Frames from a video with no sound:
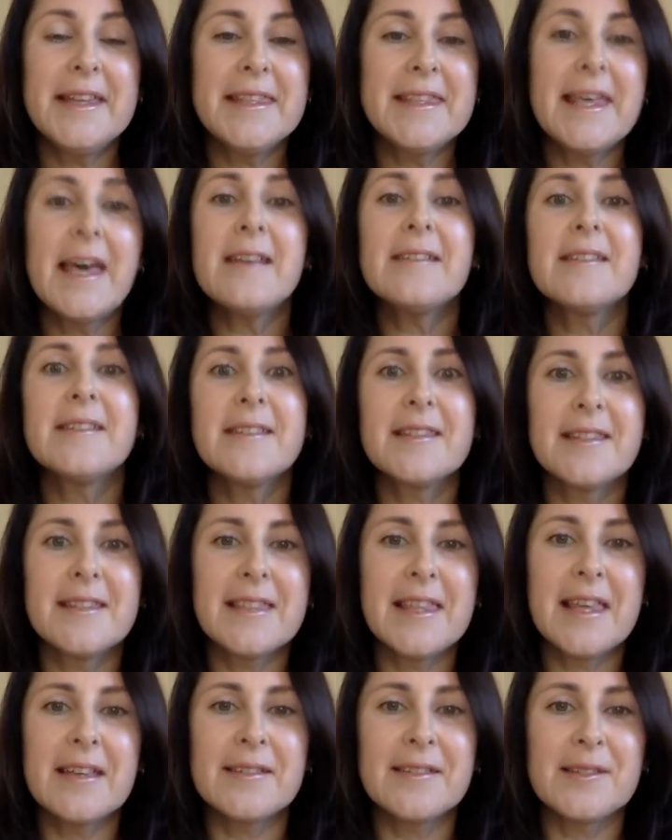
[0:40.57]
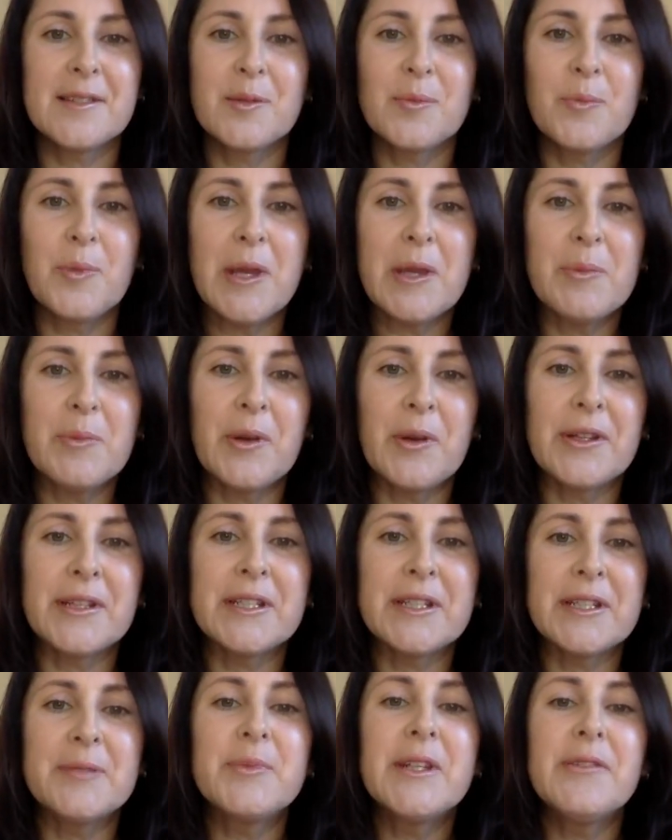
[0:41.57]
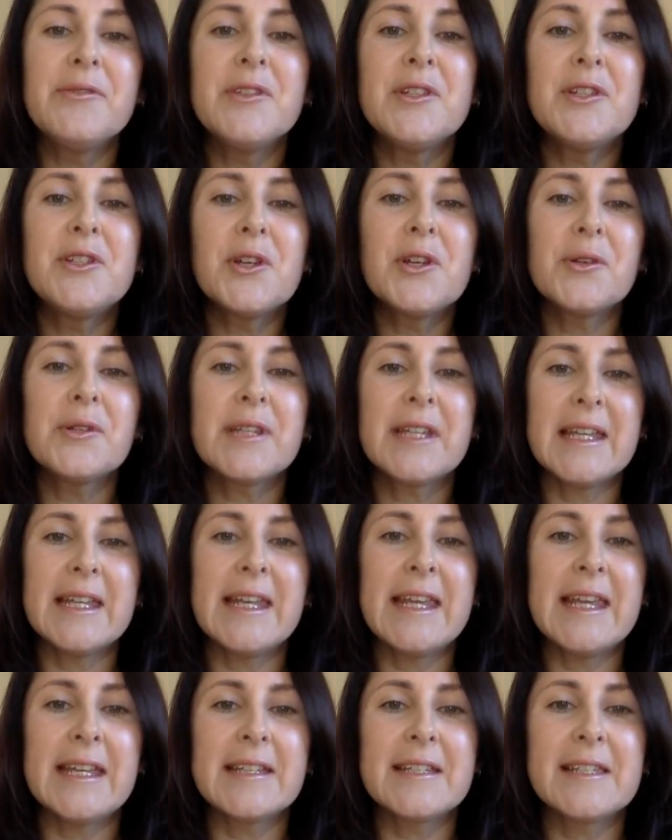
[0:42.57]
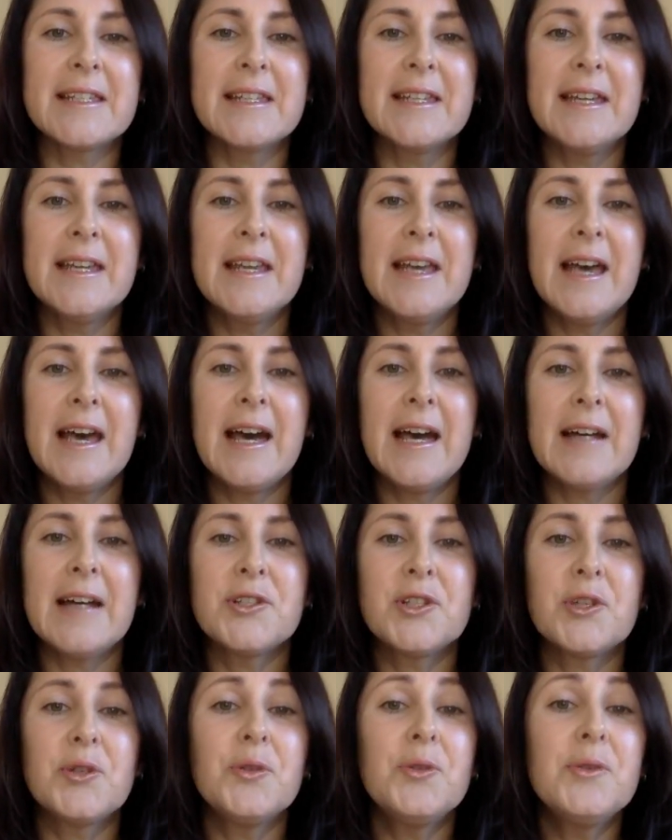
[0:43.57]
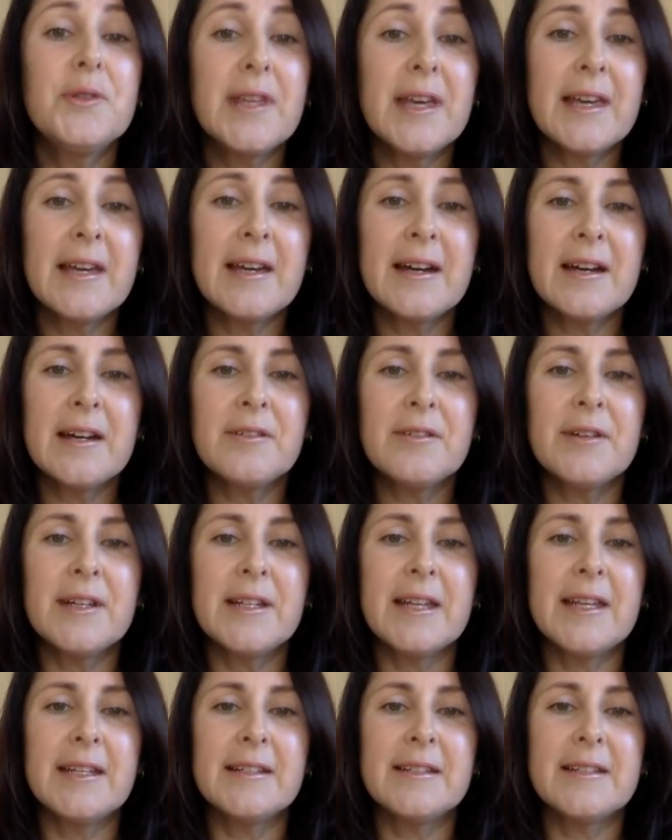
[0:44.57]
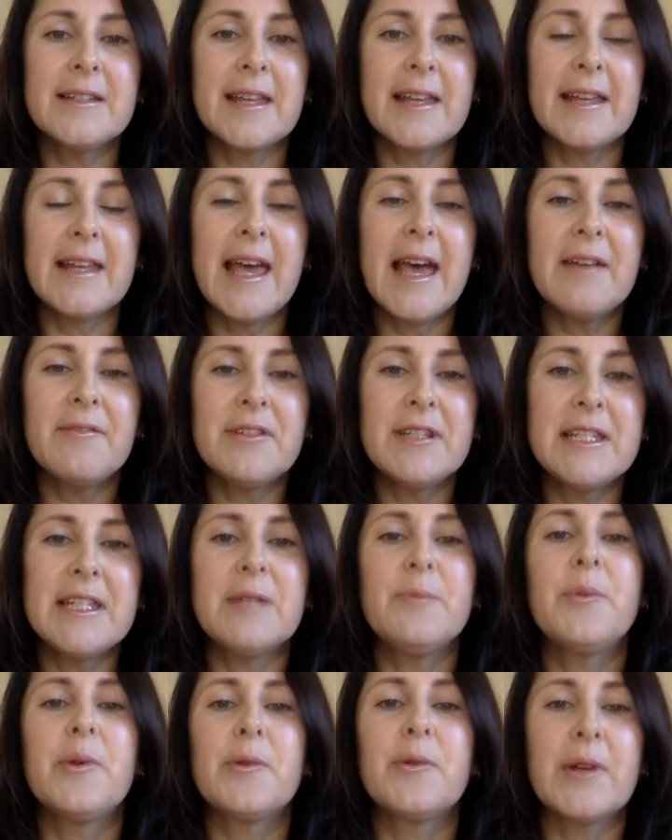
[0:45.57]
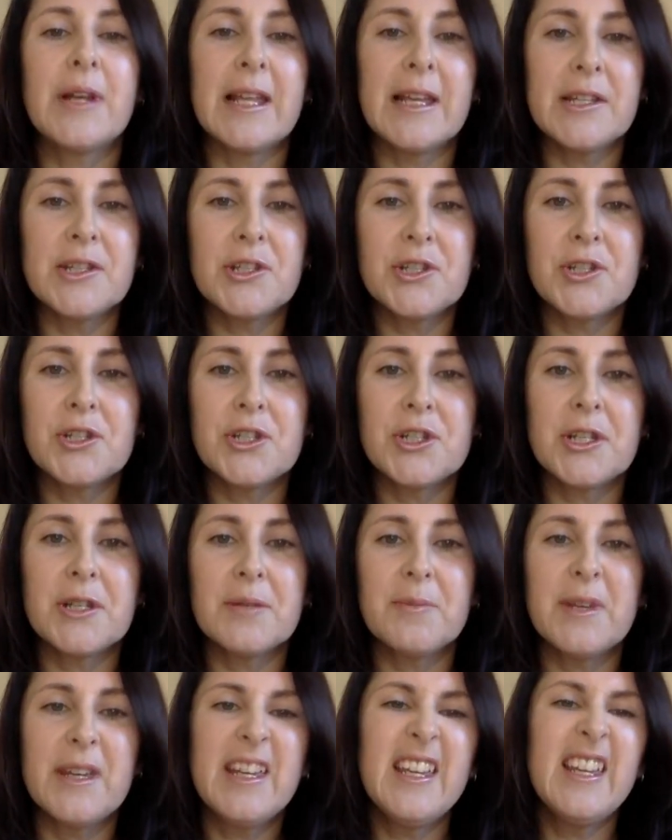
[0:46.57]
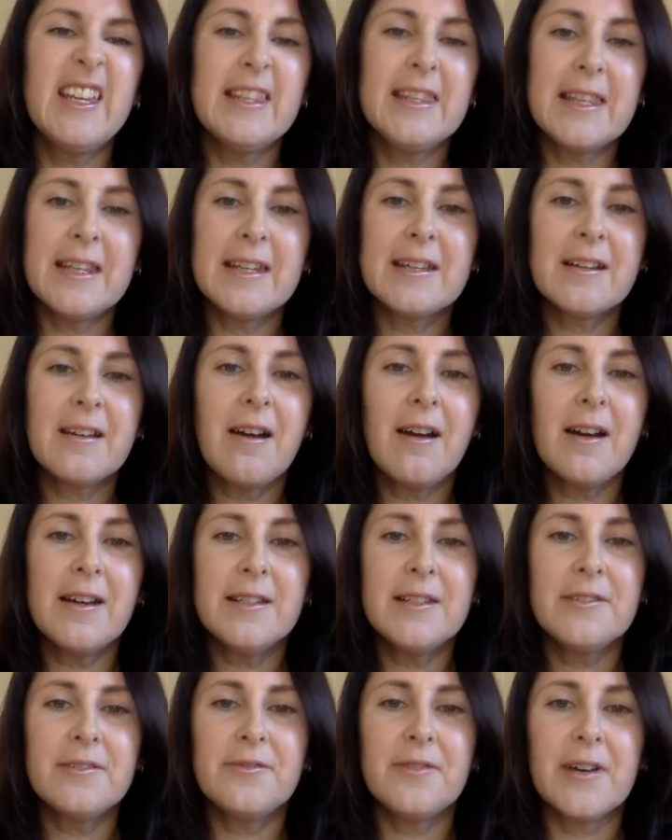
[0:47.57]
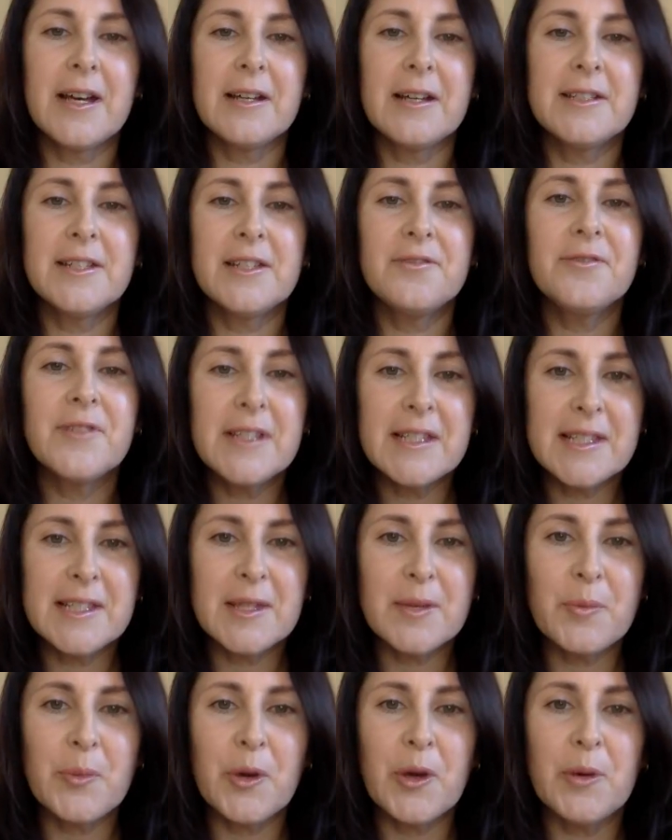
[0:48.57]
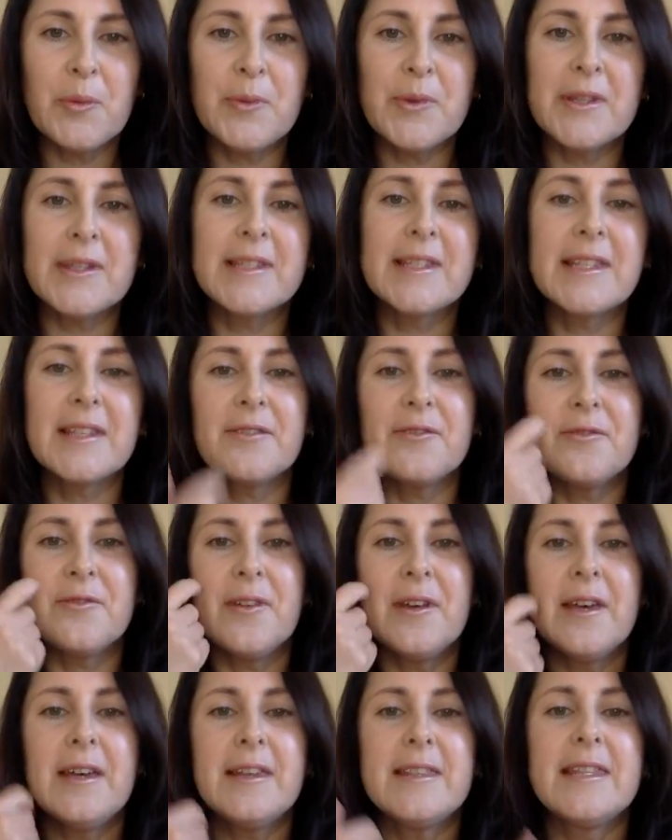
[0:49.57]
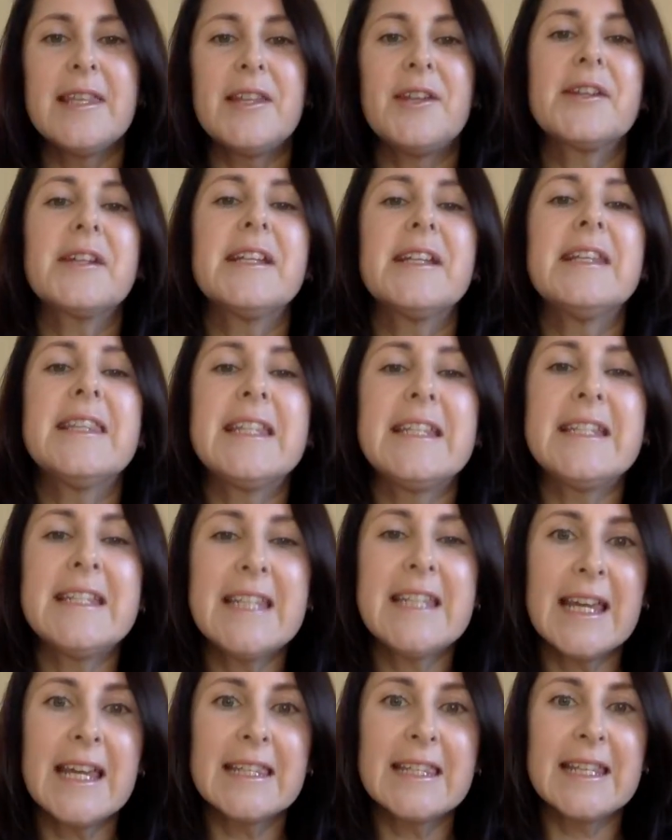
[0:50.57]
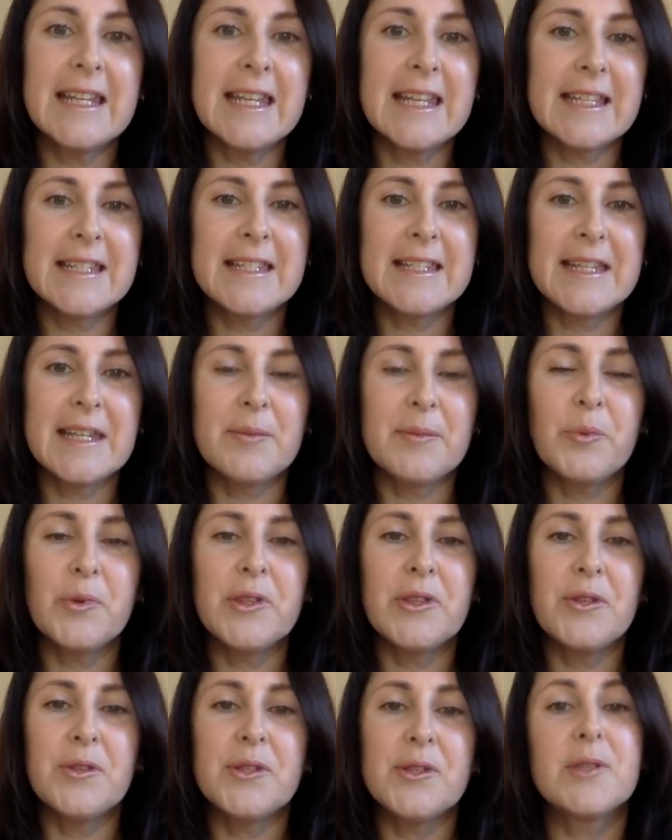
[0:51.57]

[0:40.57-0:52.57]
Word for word: thousands and thousands of people on it, but if you don't connect to who they are and have a deeper relationship, then it kind of defeats the purpose if they're not going to then take the next step with you.